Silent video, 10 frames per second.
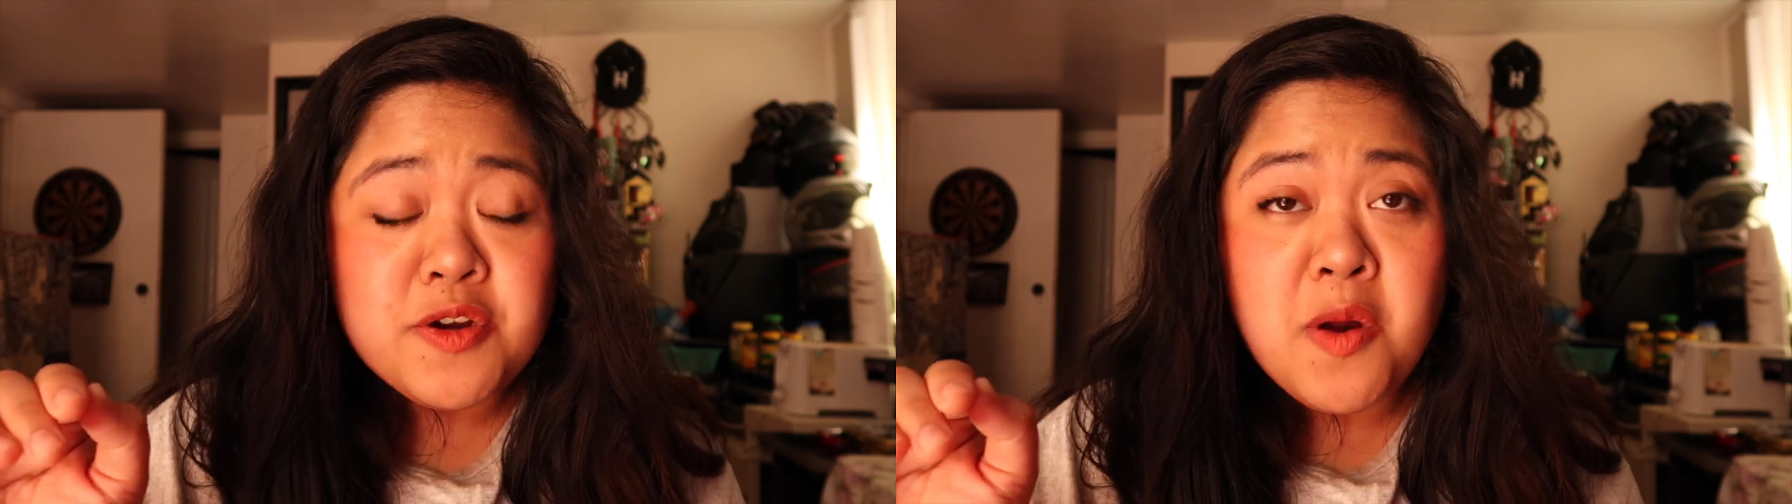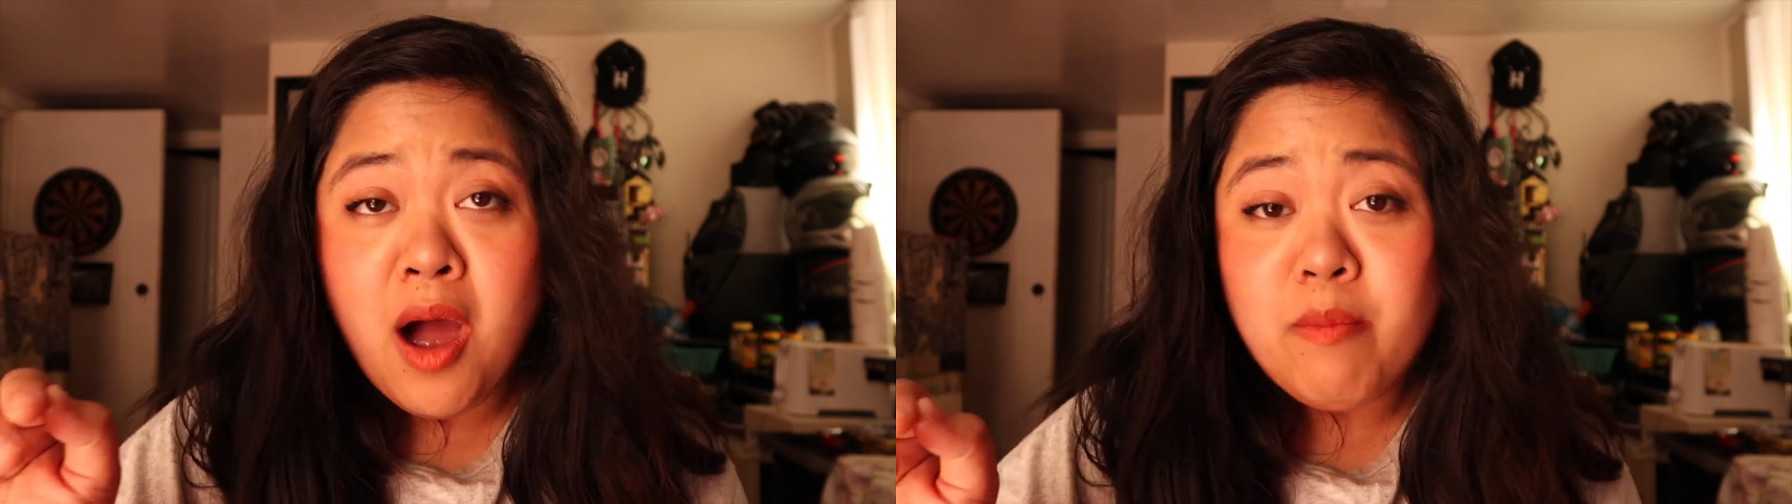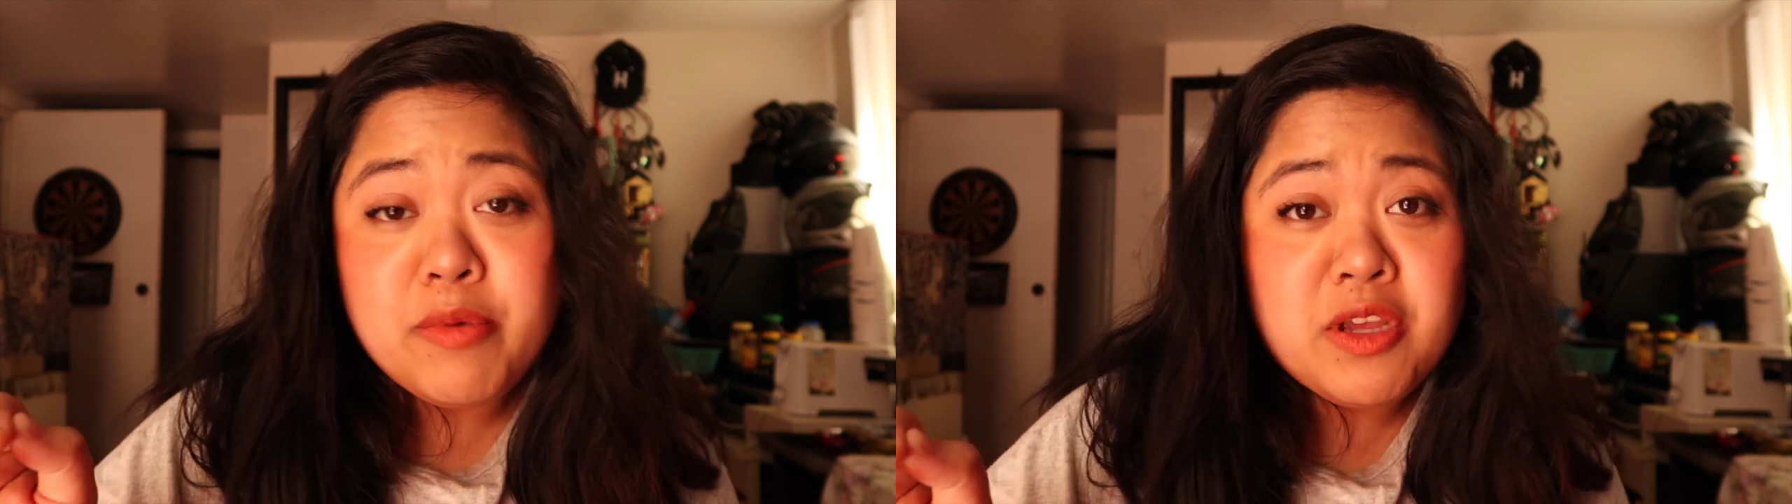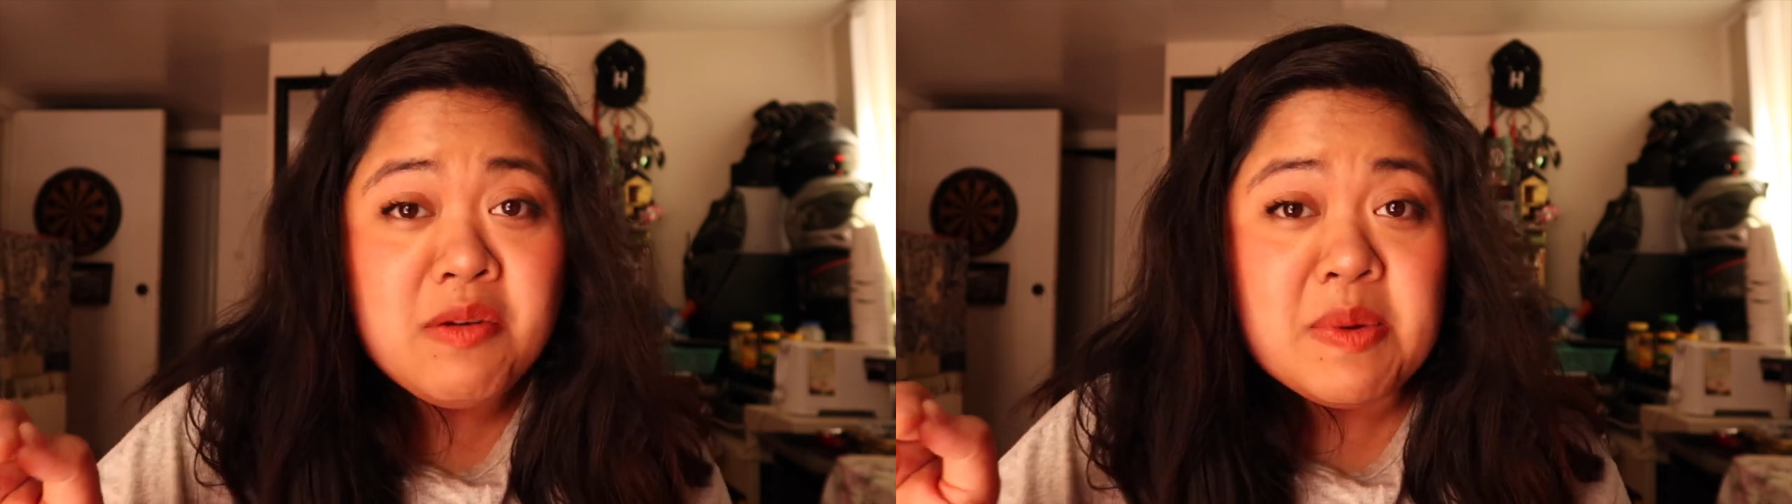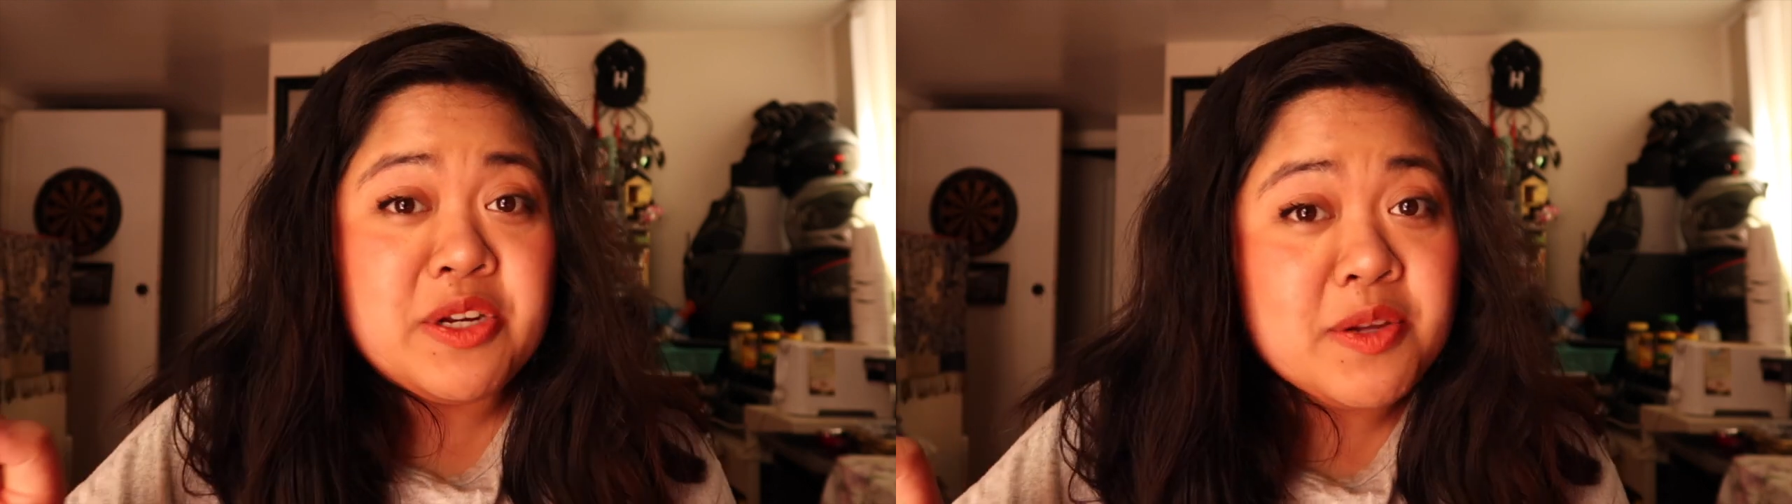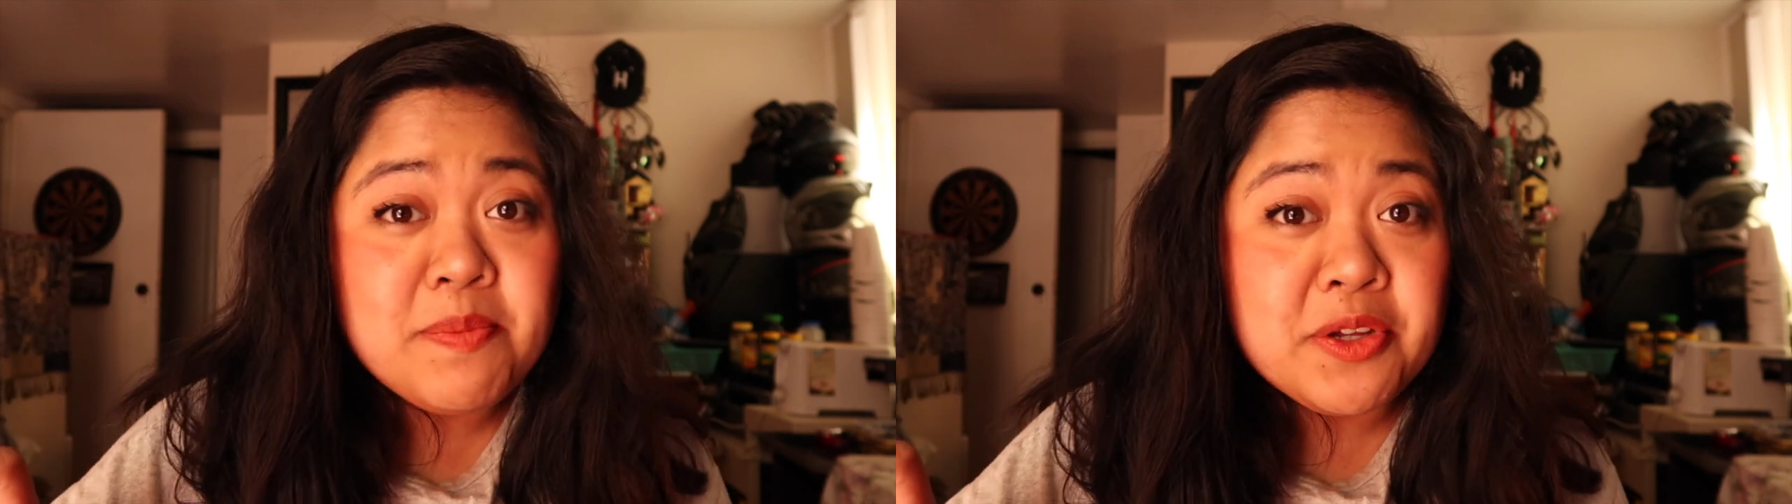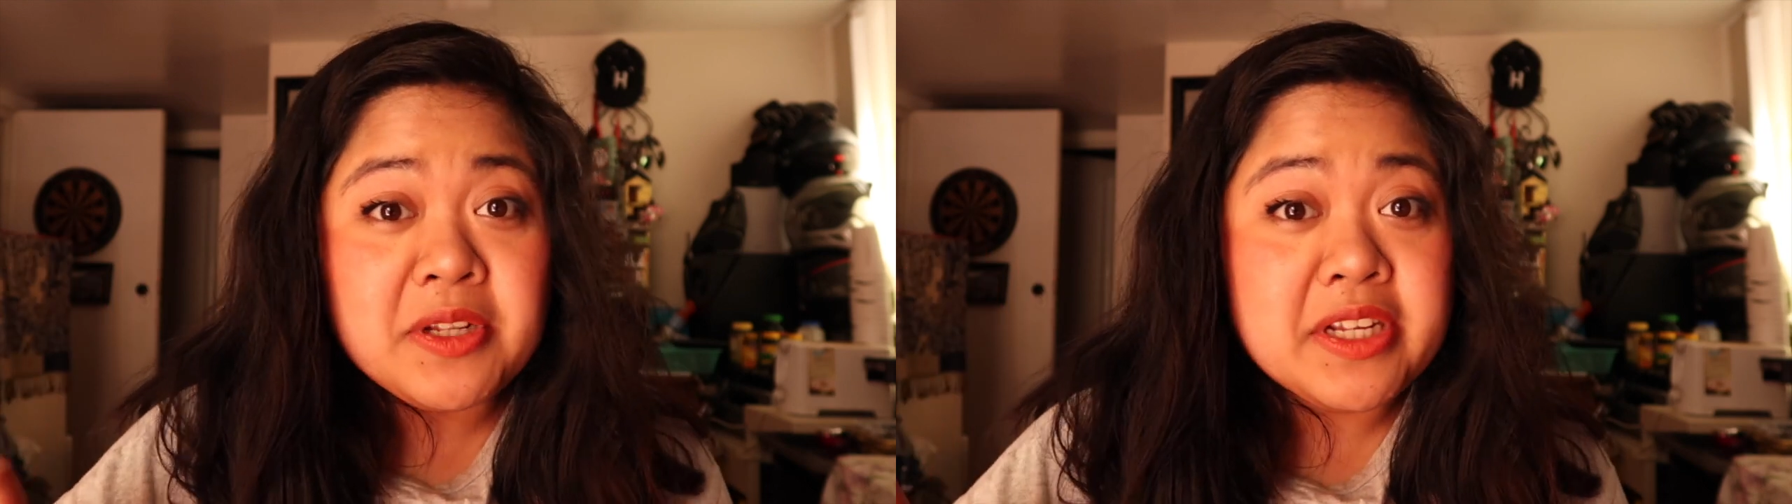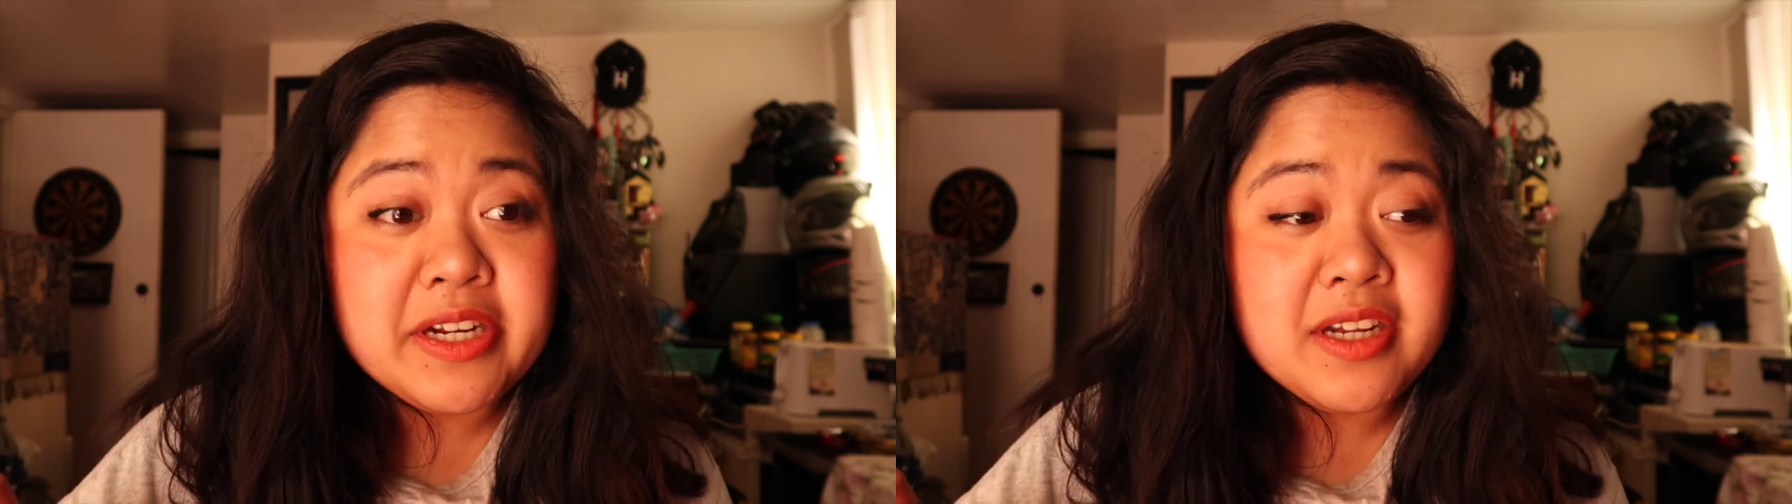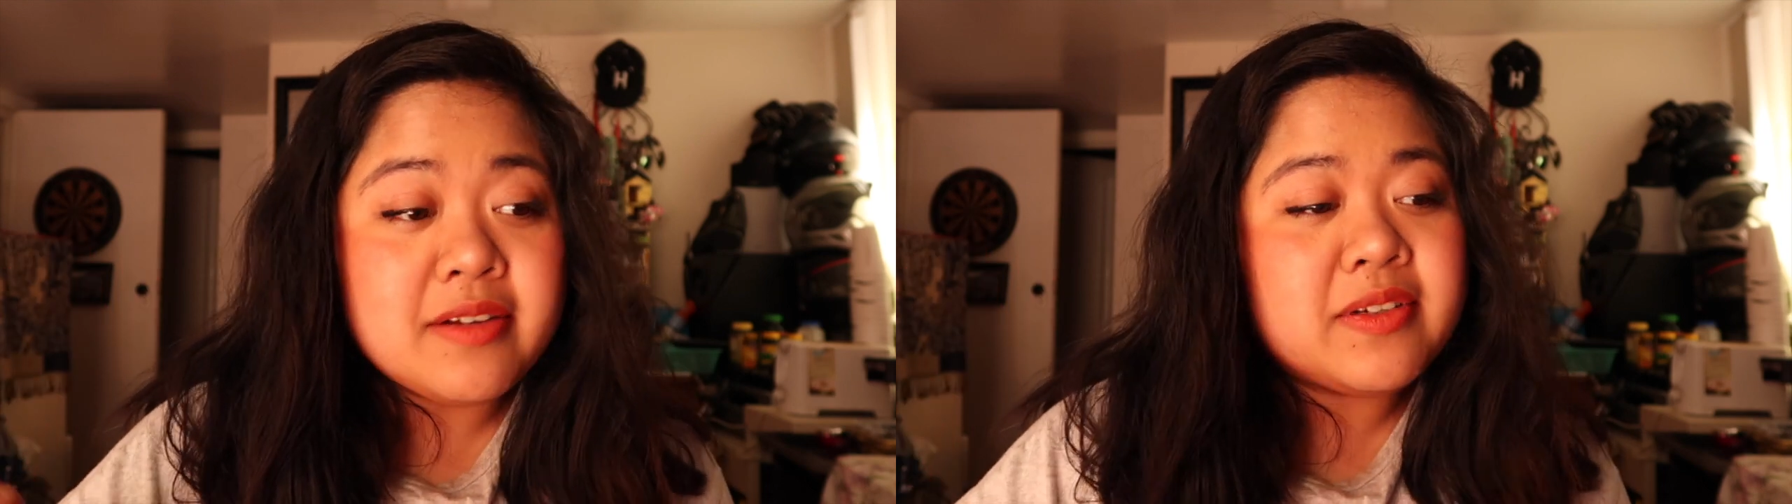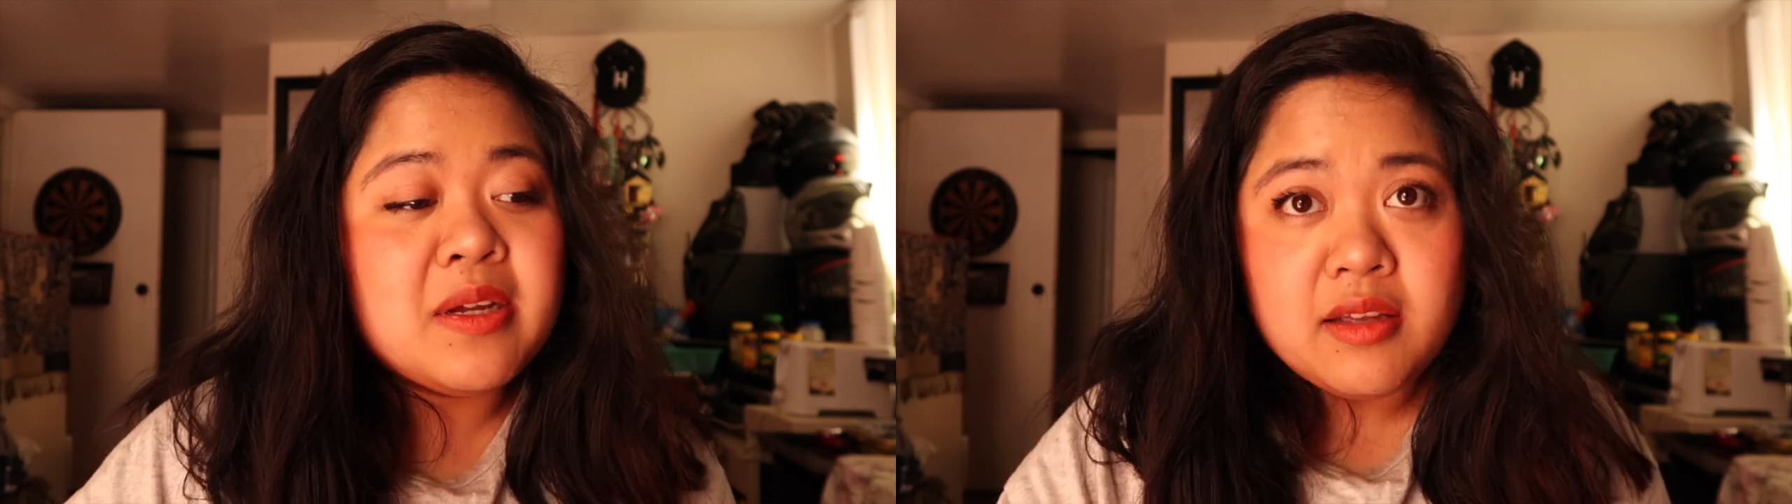not being
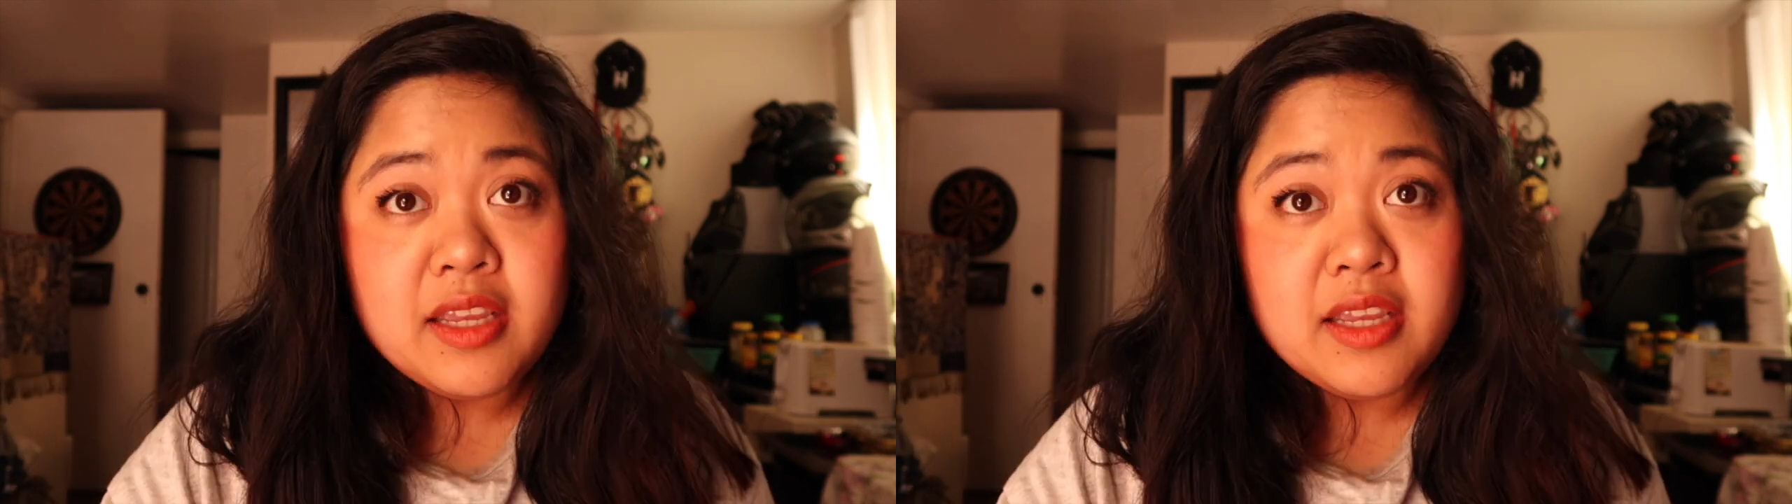manipulative.